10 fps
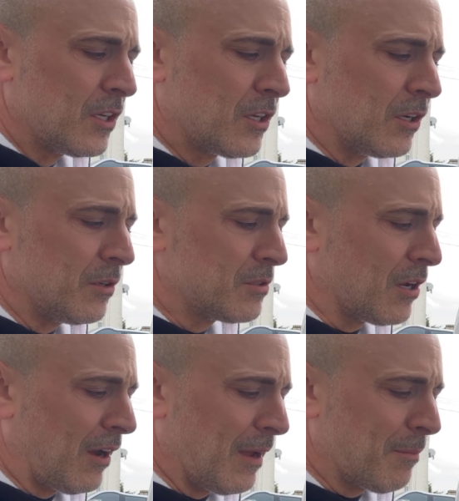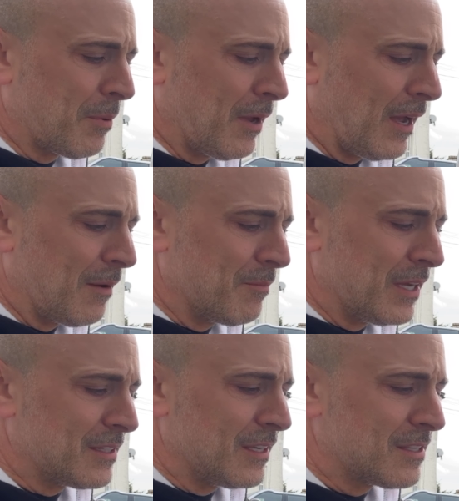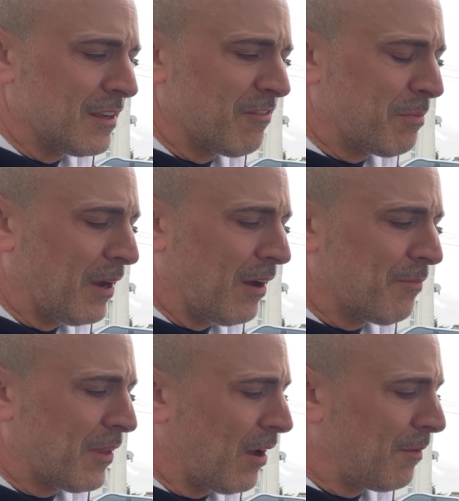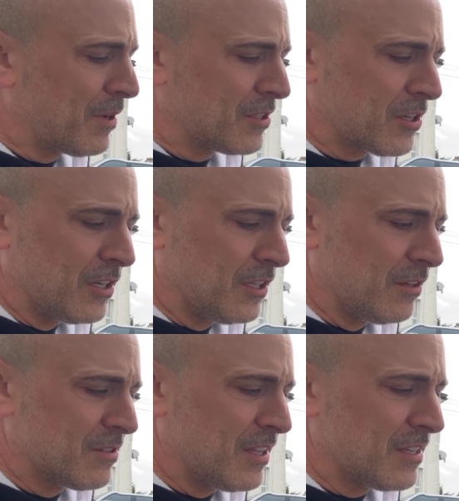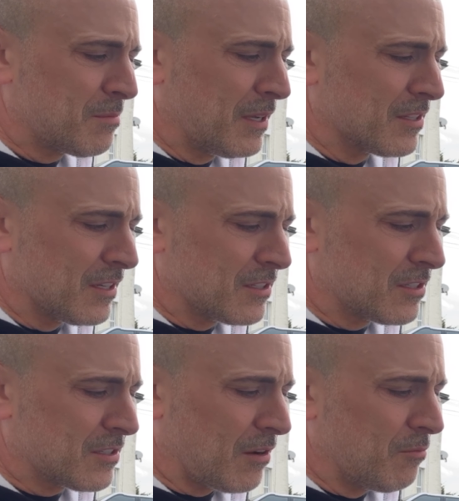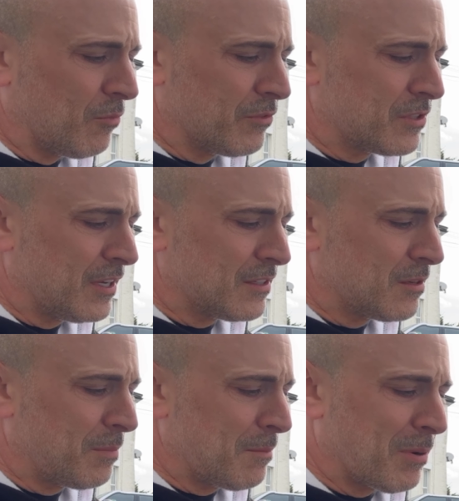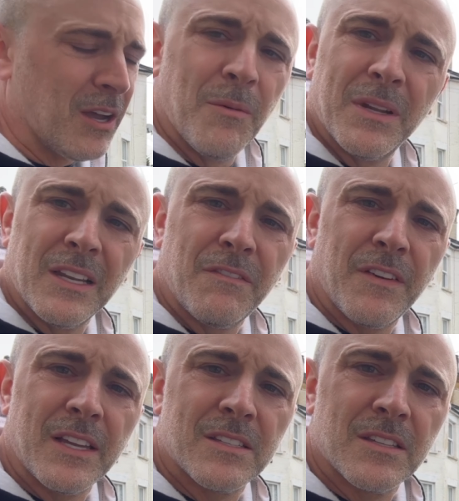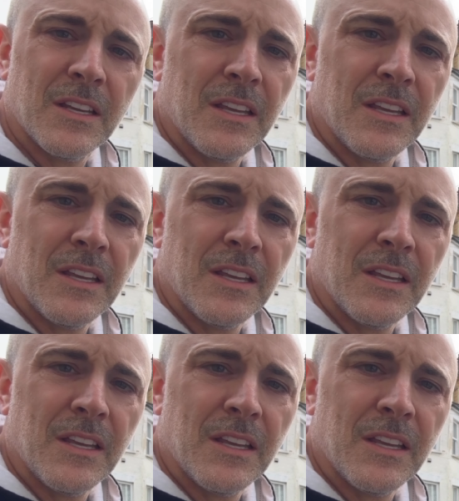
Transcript: glue type adhesive, but I'm just going to use this because I just don't want it to be permanently fixed